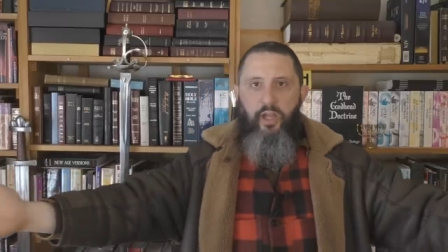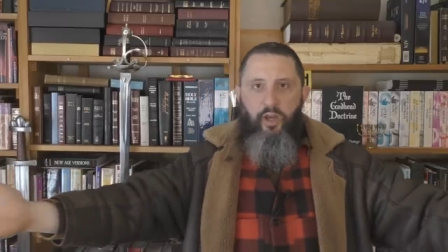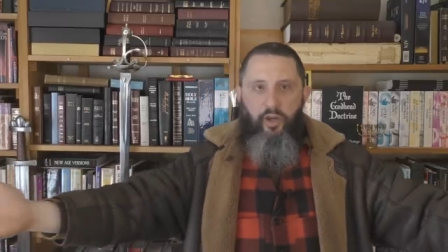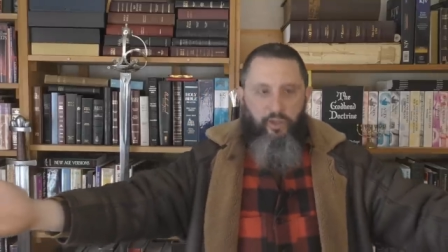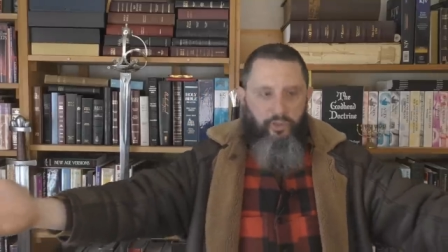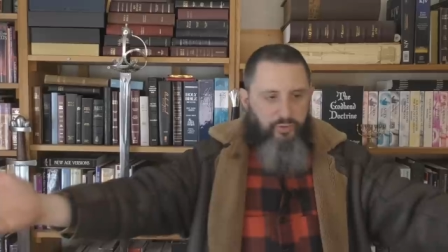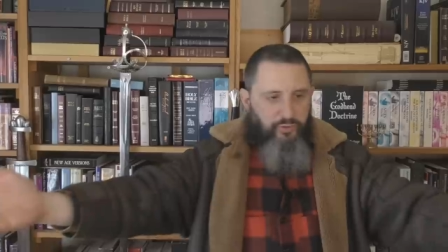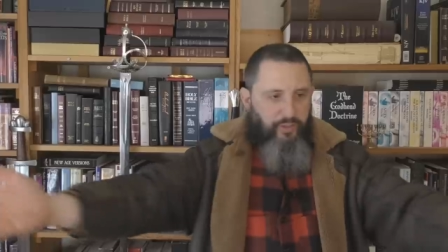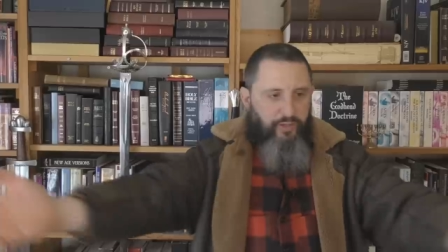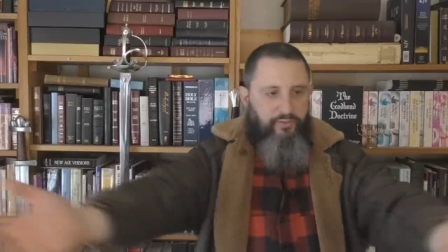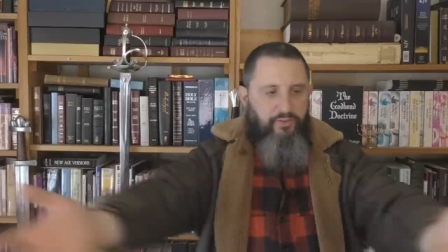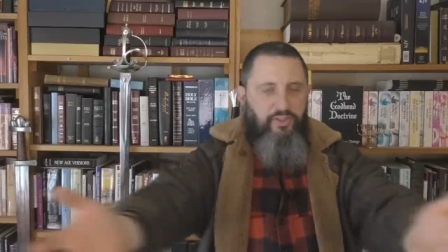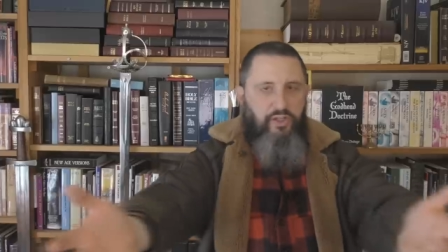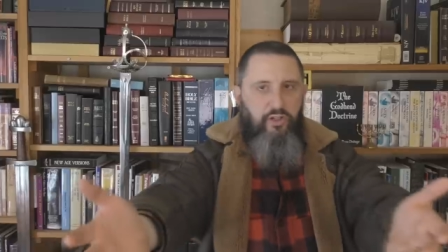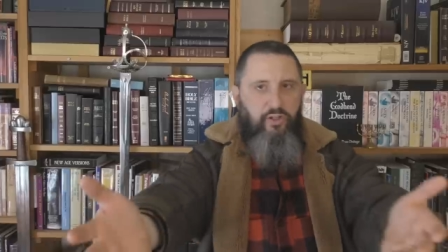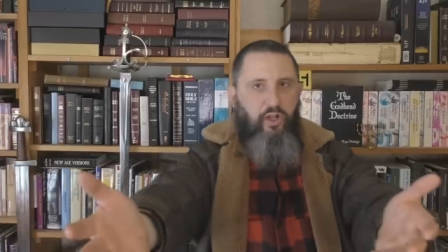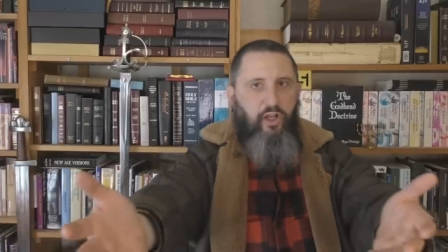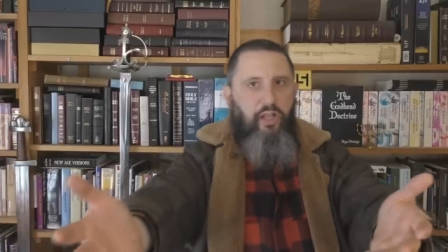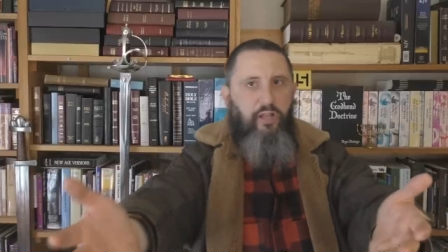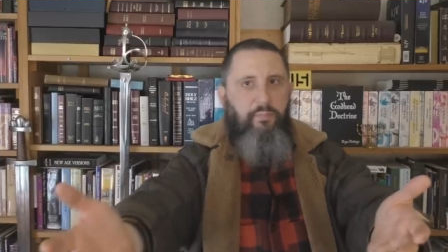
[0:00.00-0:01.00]
Whosoever
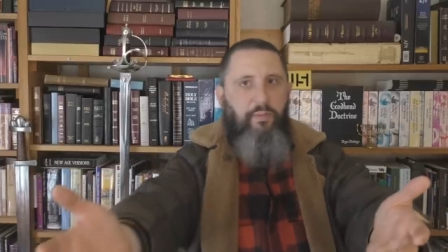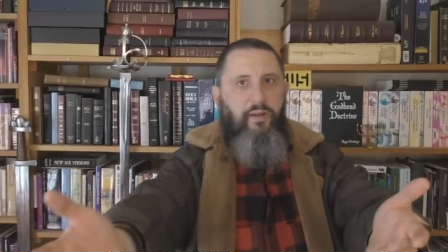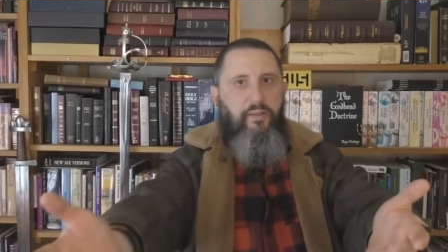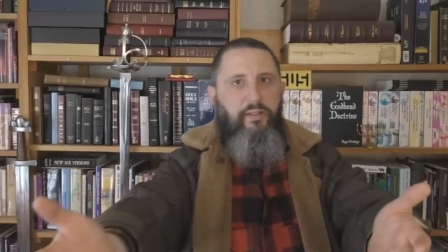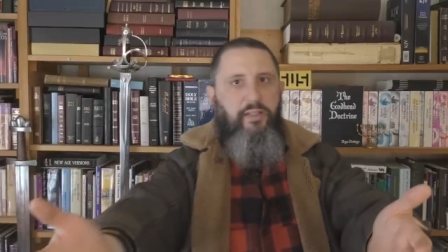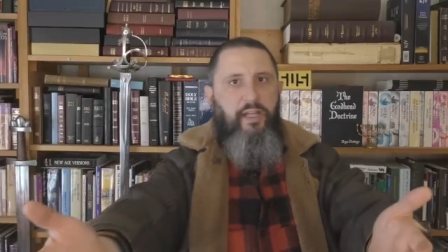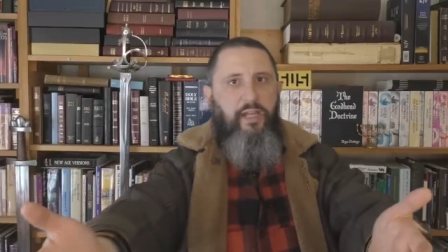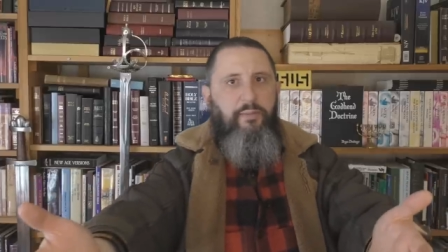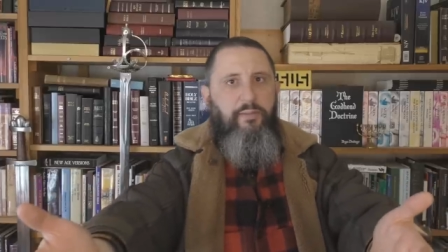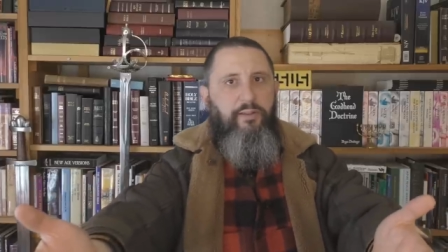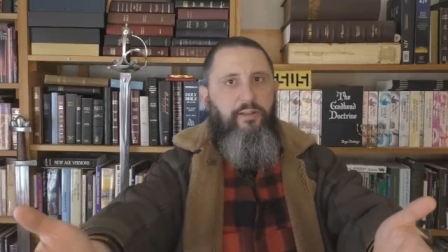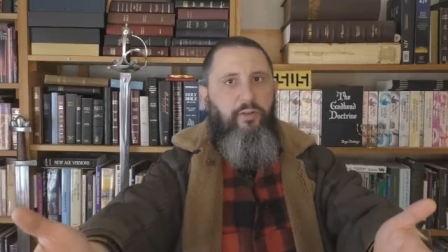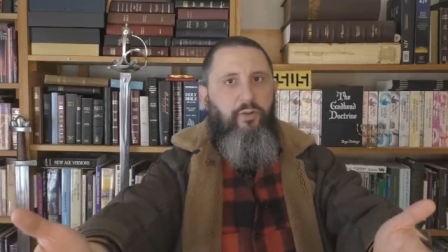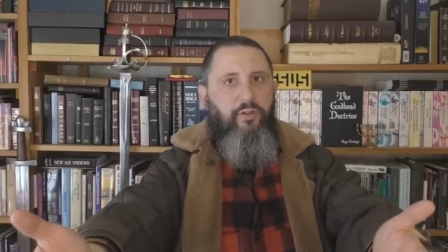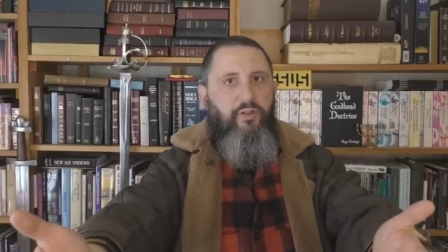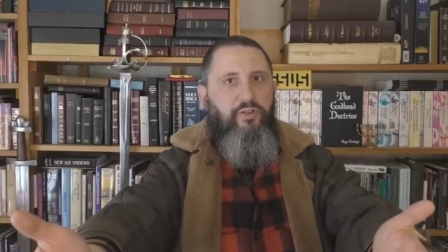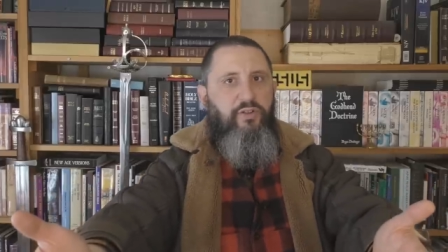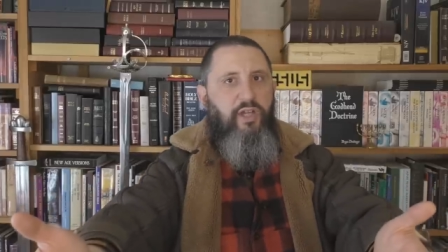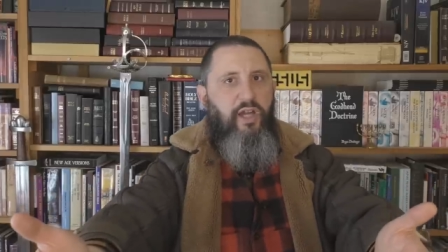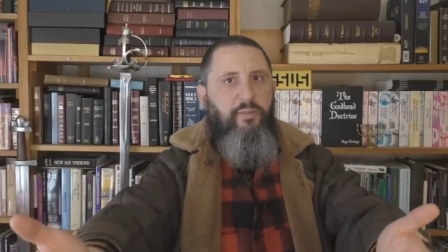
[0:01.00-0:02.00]
shall call upon the name of the
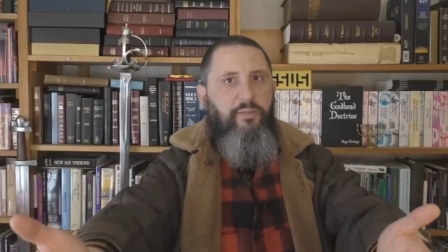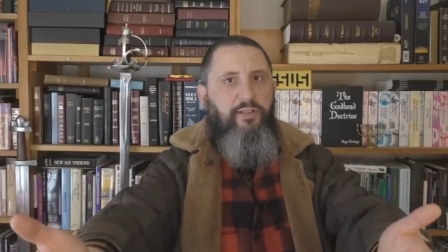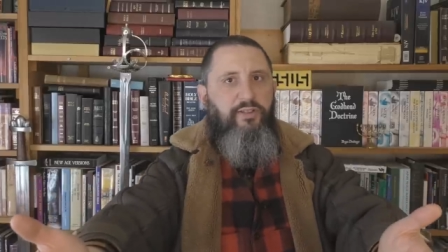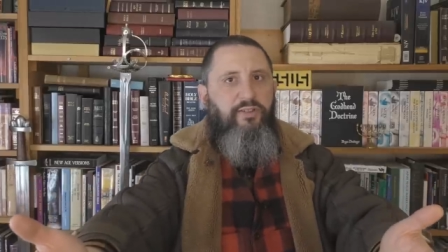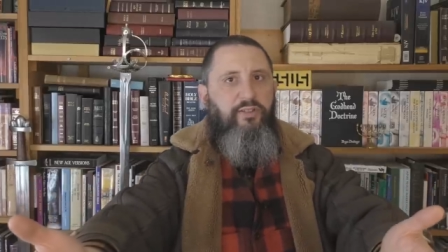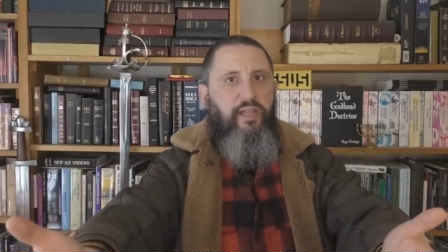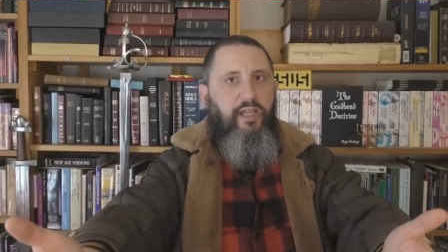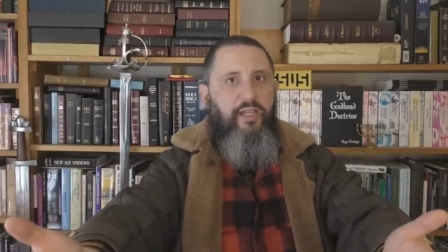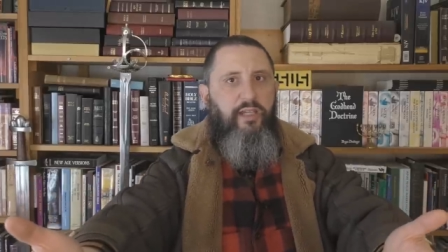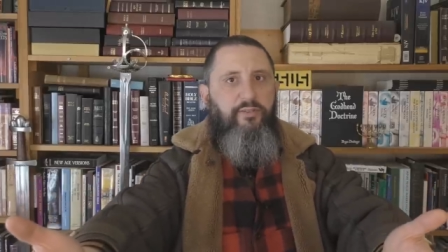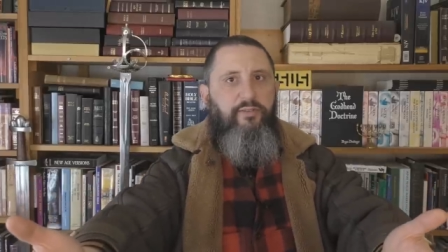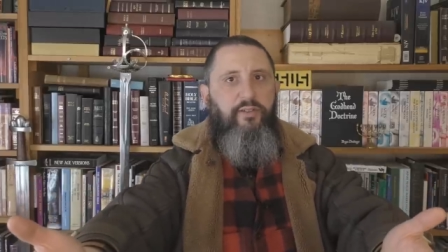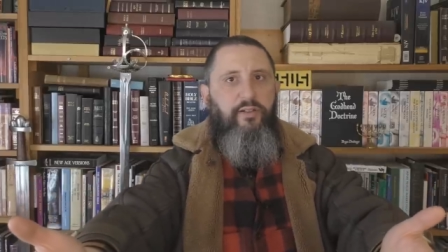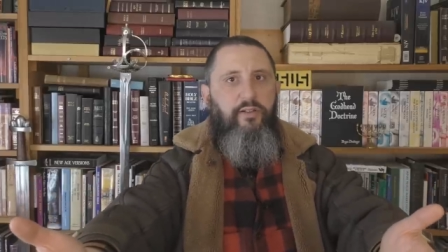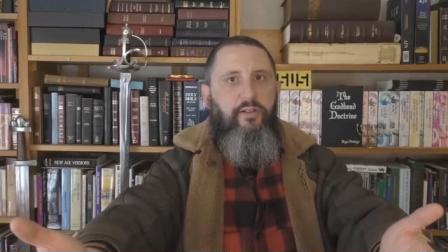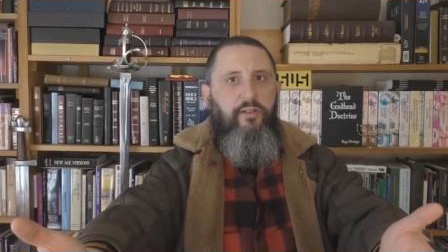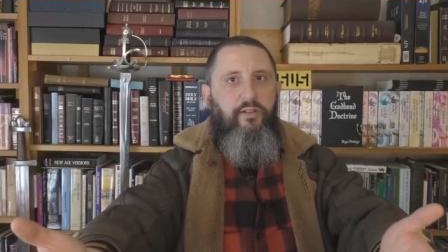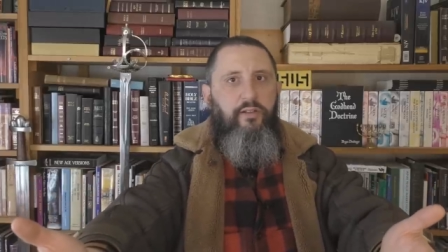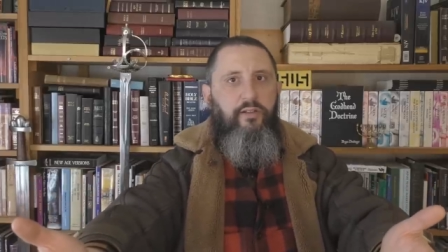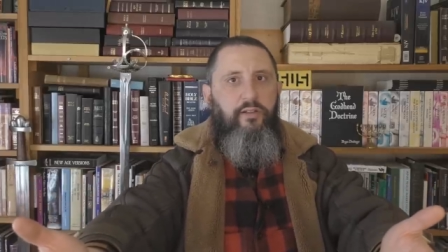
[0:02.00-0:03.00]
Lord shall be saved.
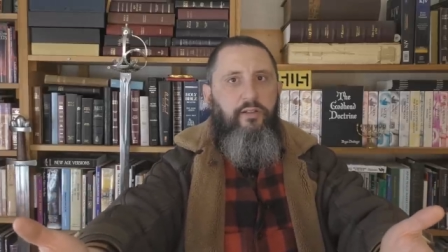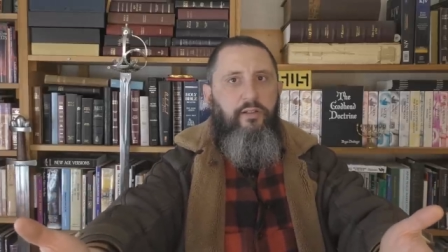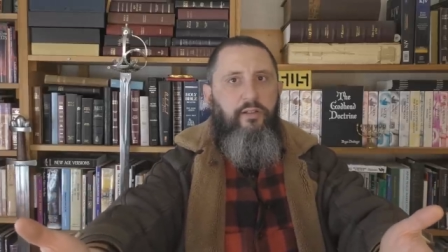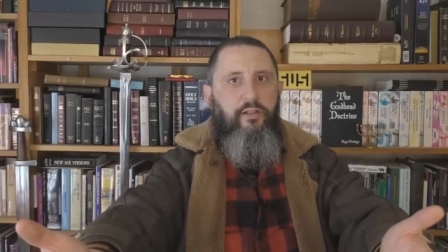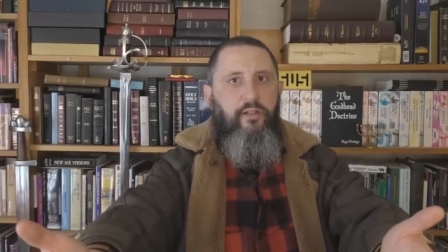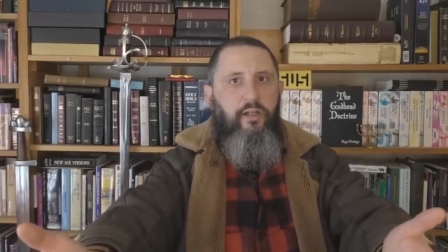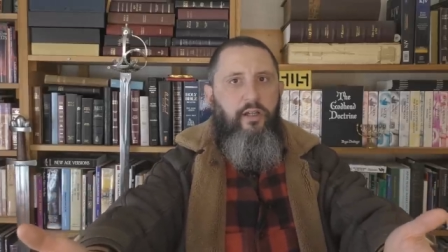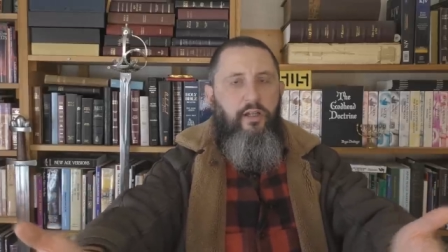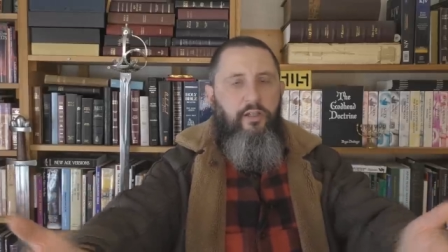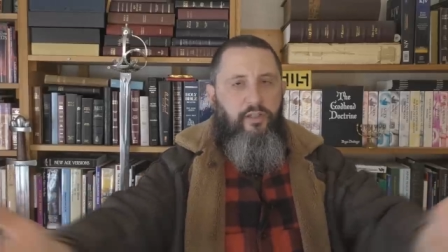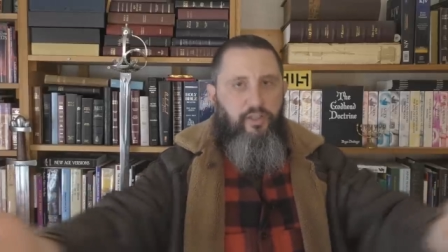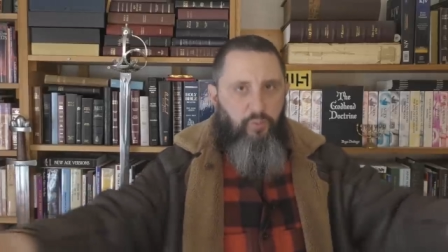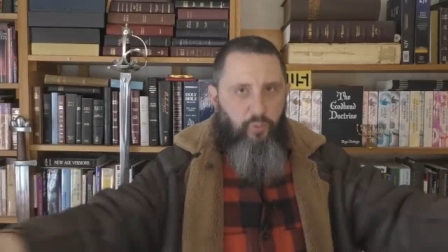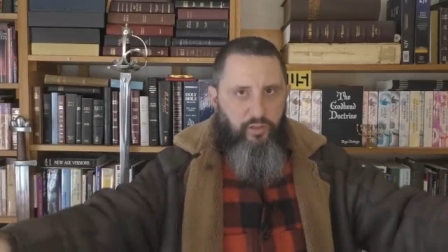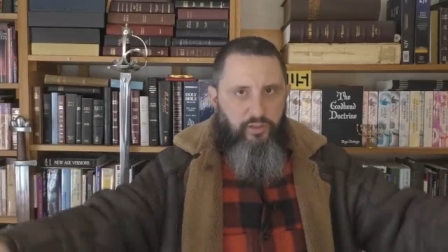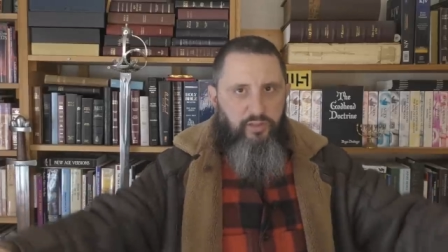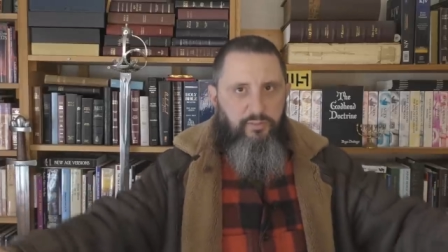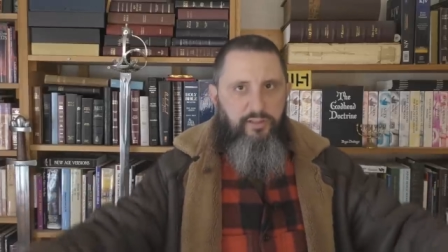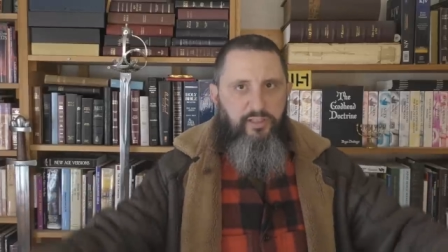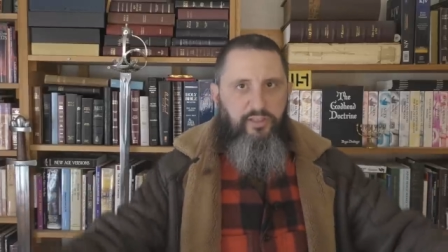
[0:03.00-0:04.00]
Do you
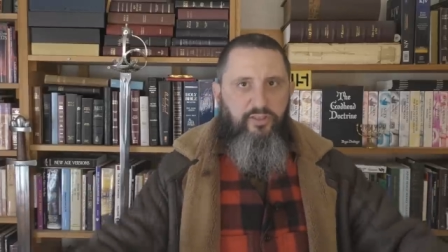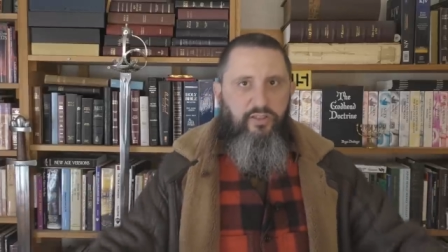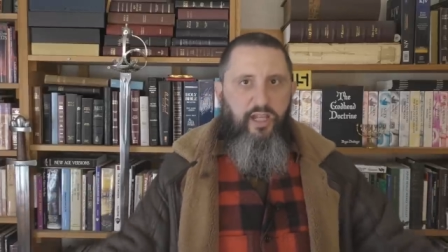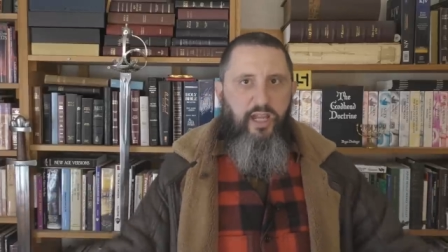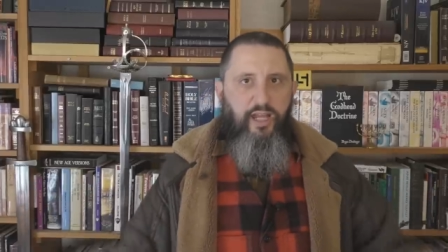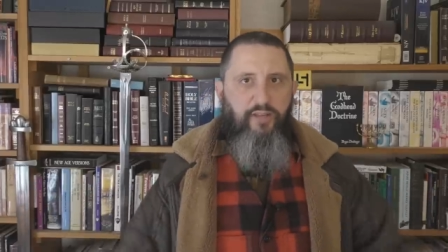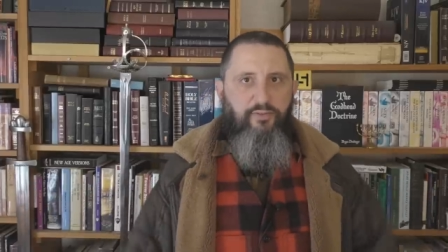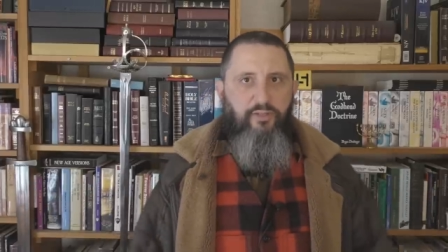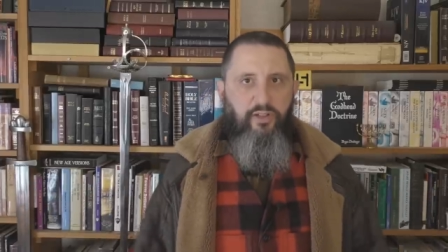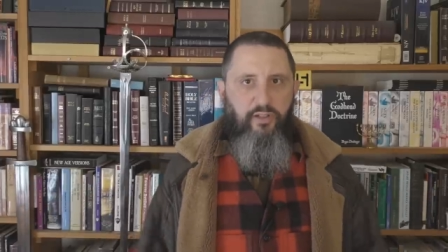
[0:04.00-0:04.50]
want to be saved?